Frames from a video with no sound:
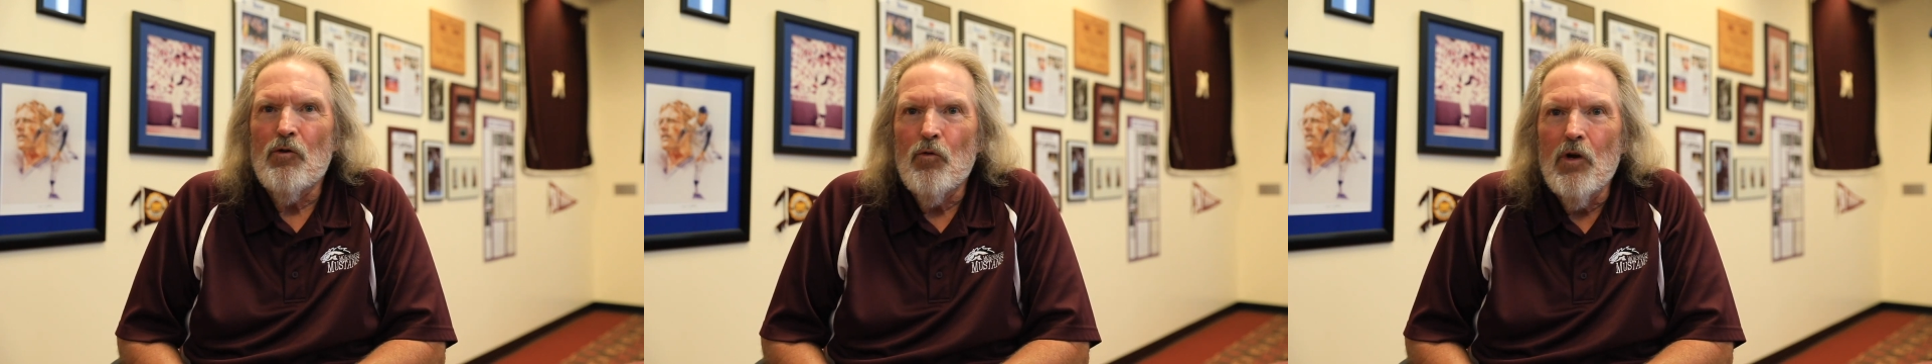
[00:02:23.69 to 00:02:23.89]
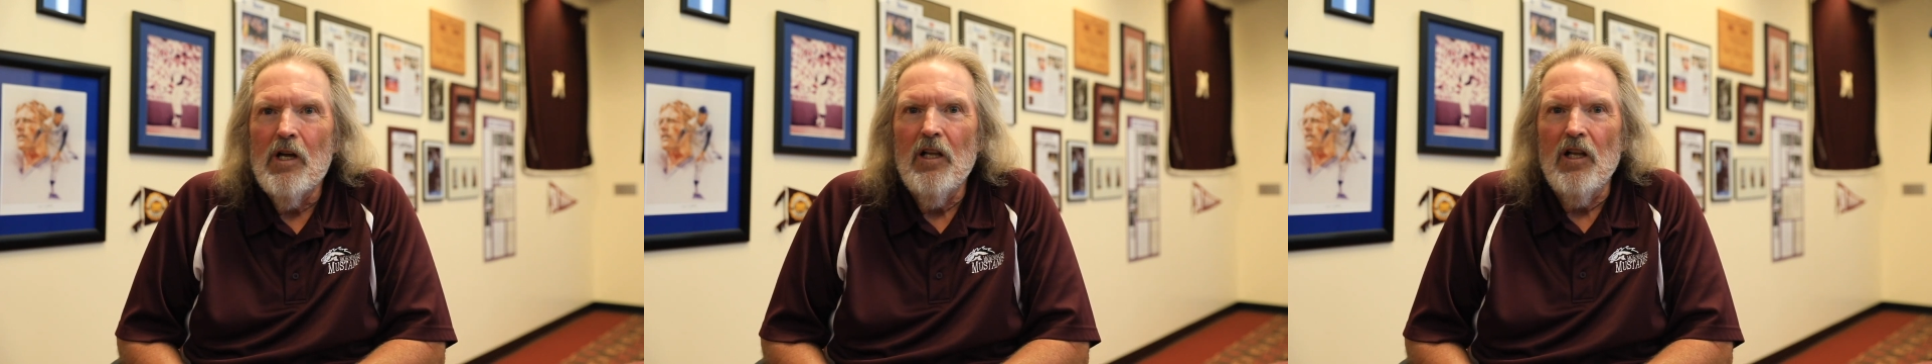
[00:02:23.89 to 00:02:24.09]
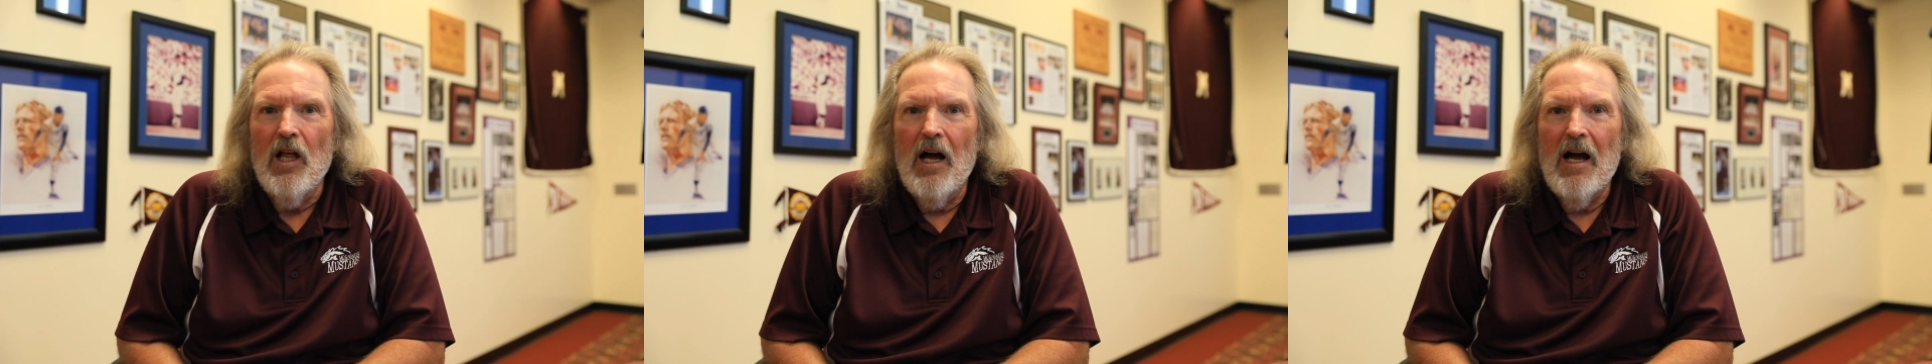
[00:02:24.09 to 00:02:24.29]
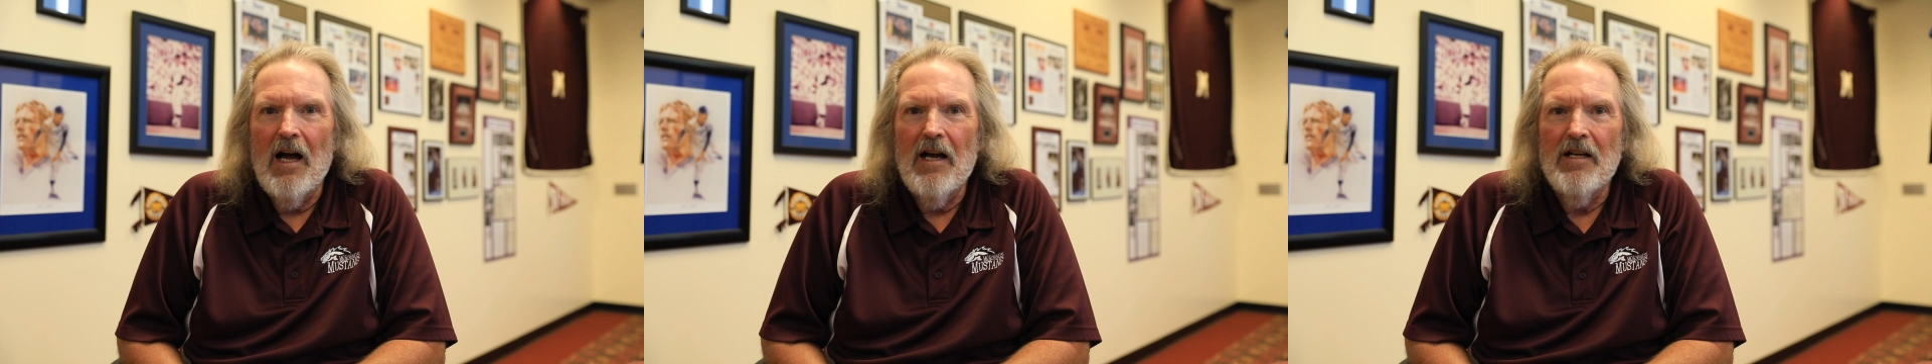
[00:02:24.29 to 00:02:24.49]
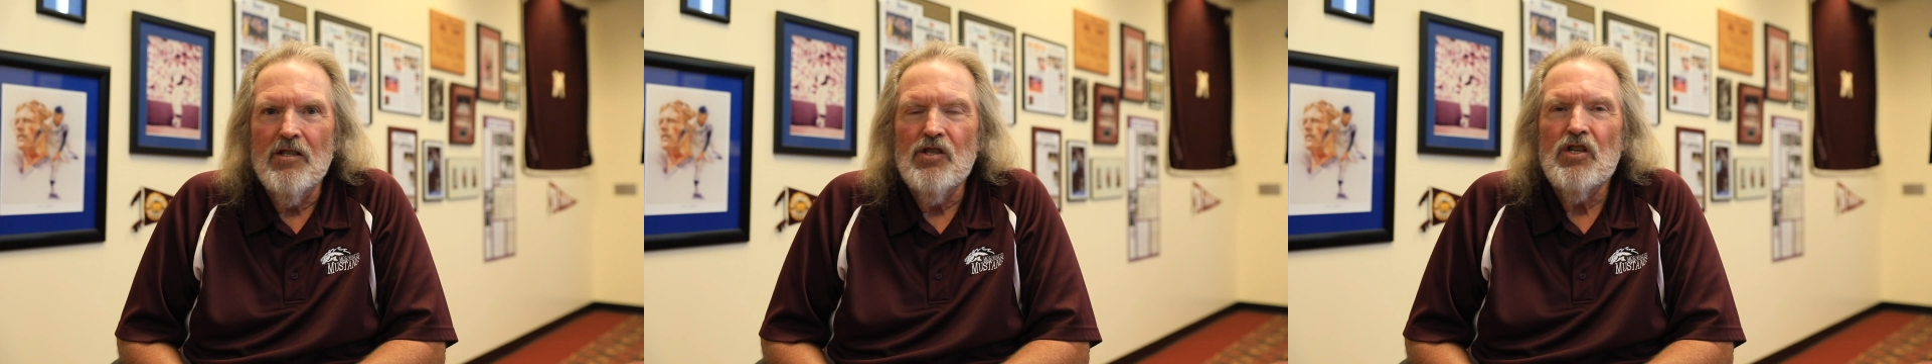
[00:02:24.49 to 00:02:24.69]

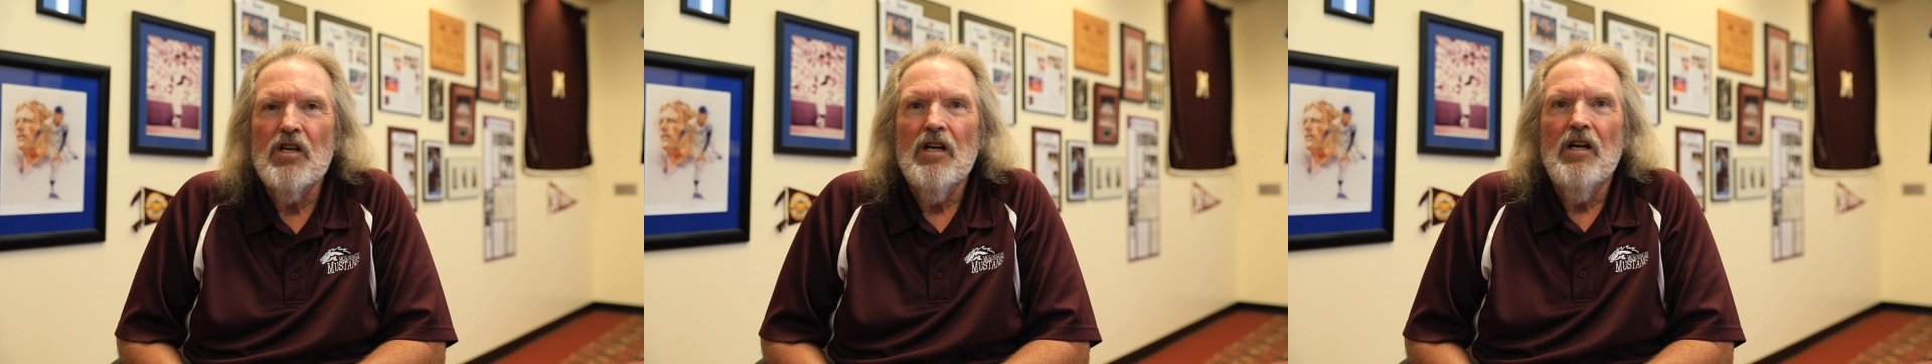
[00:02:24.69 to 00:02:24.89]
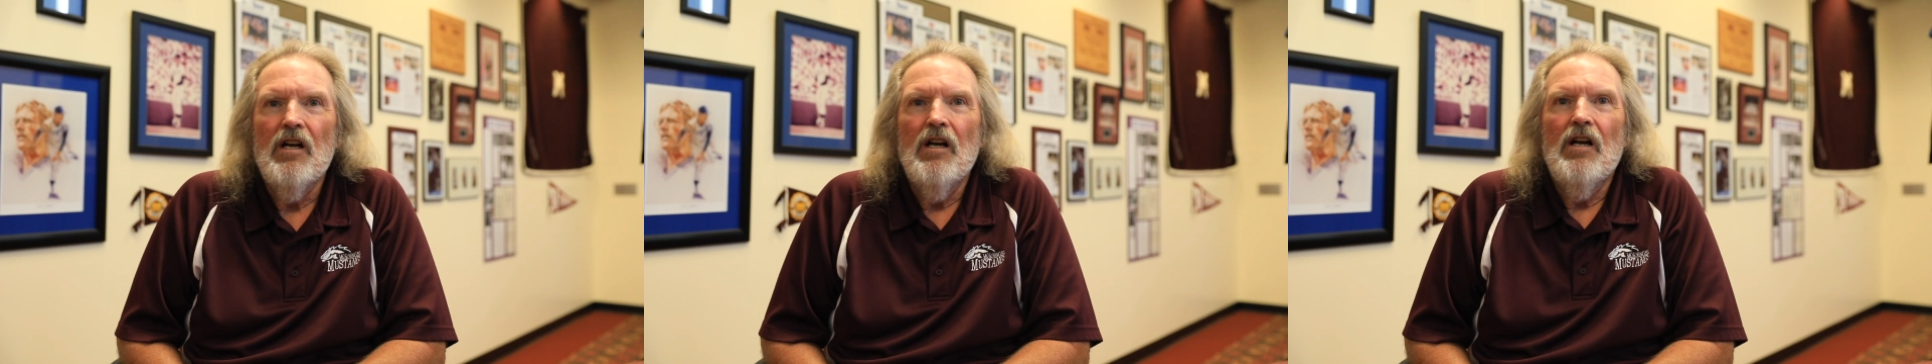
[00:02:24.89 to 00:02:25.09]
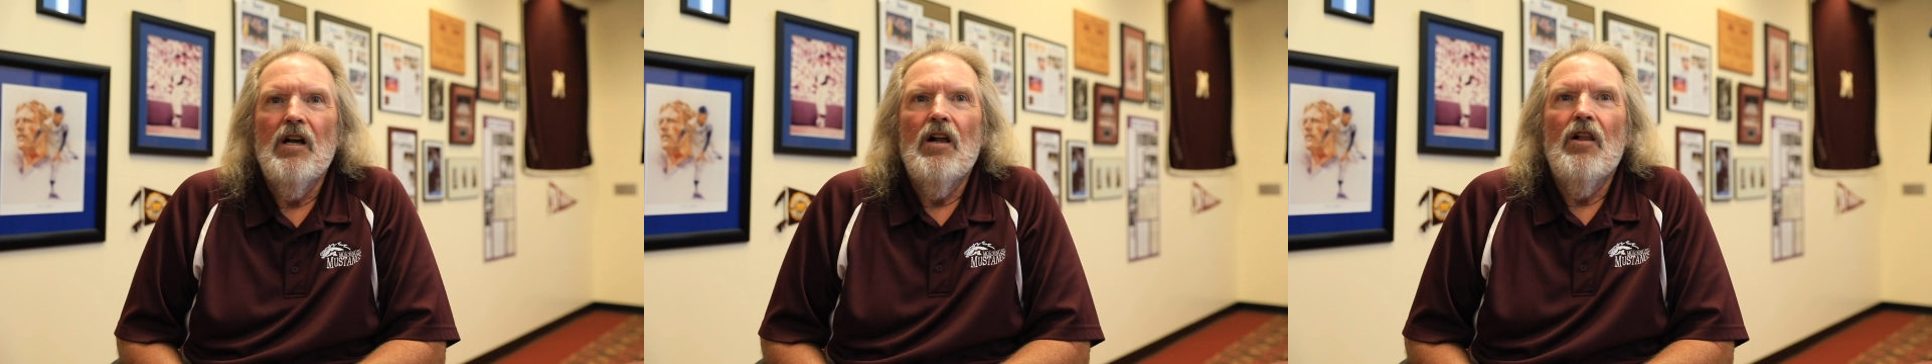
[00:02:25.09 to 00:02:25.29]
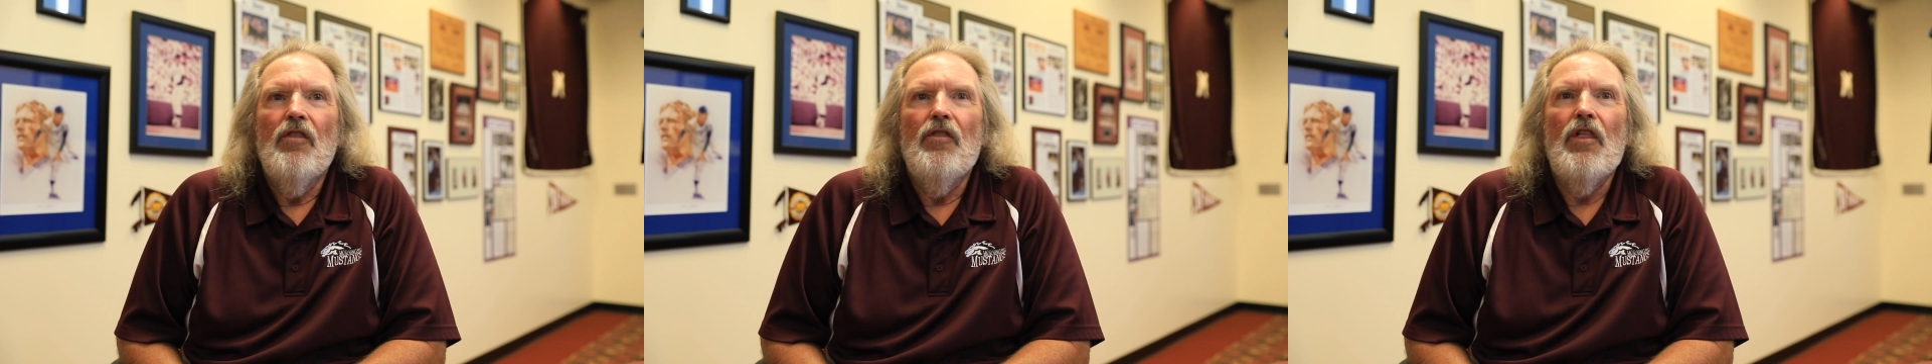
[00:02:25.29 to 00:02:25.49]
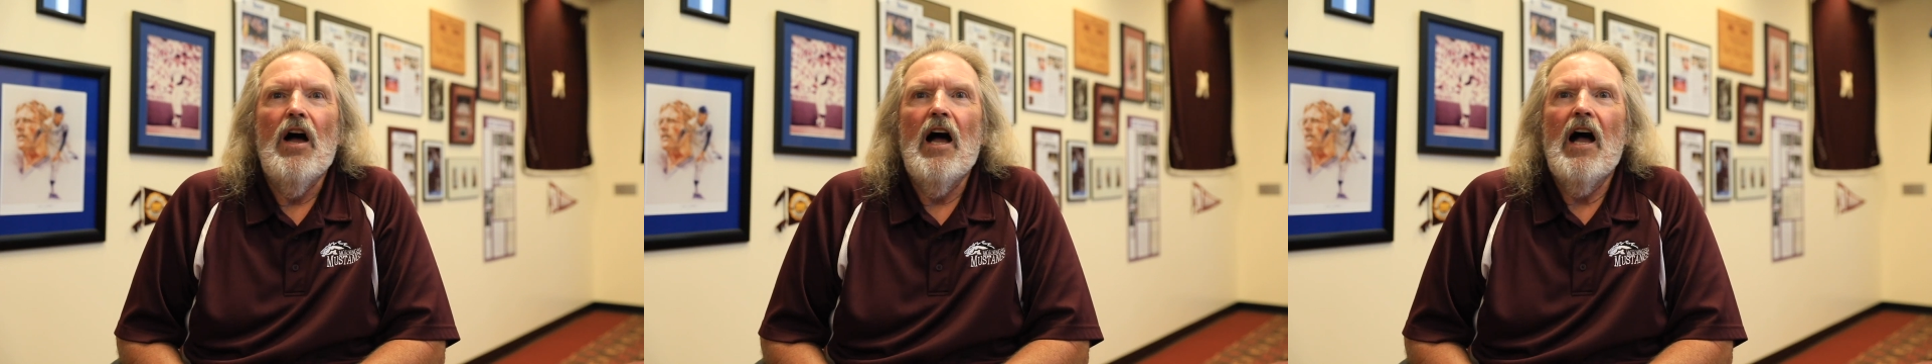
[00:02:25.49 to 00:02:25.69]
realize
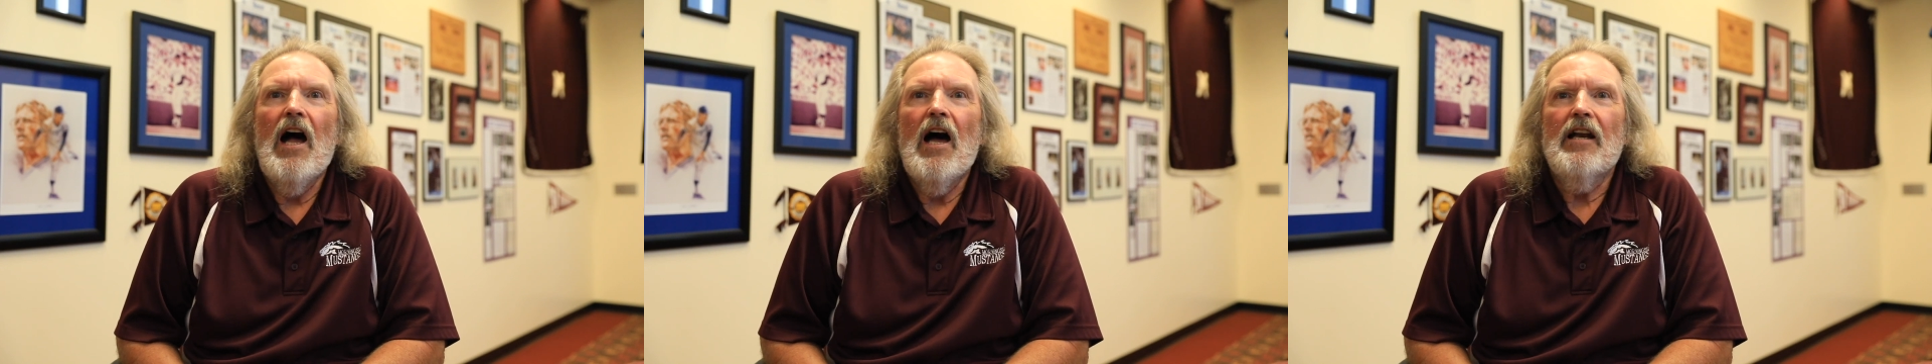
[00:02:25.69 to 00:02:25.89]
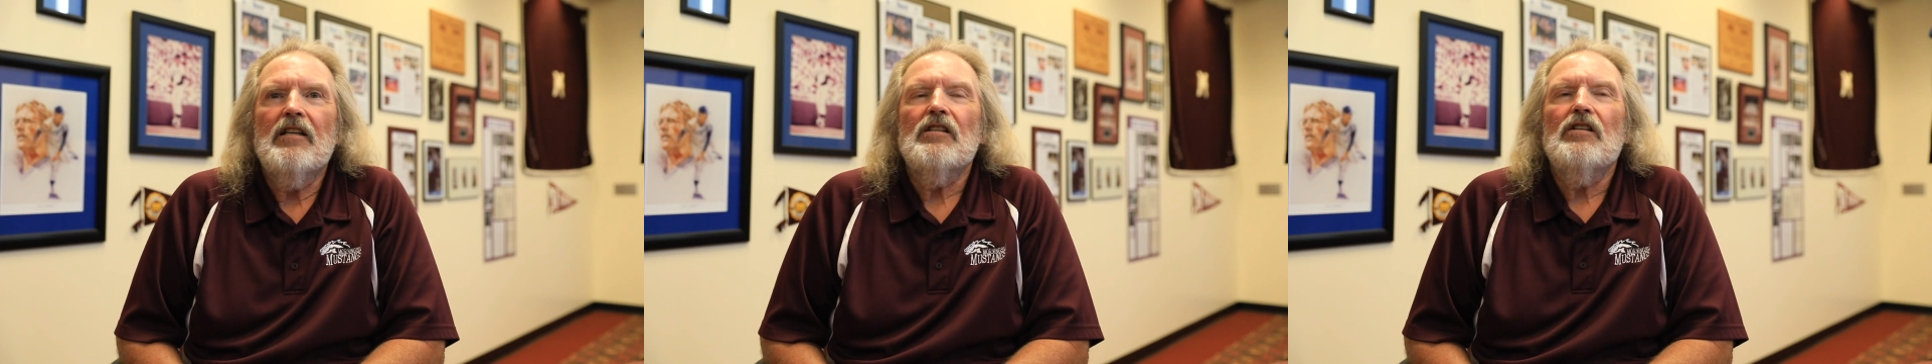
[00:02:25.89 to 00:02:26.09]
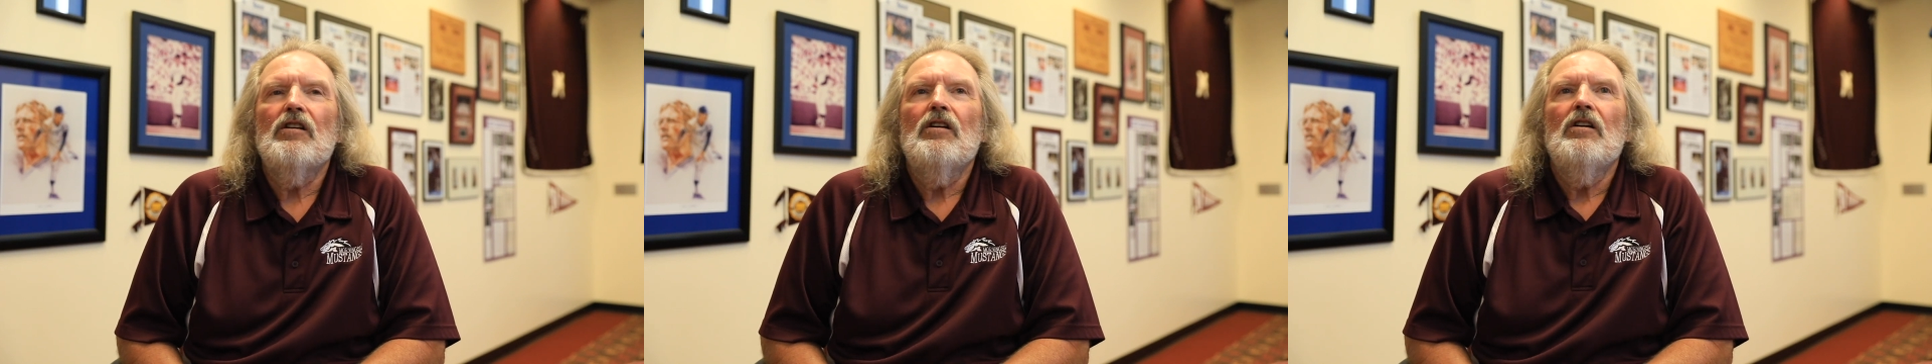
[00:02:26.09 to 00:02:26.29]
that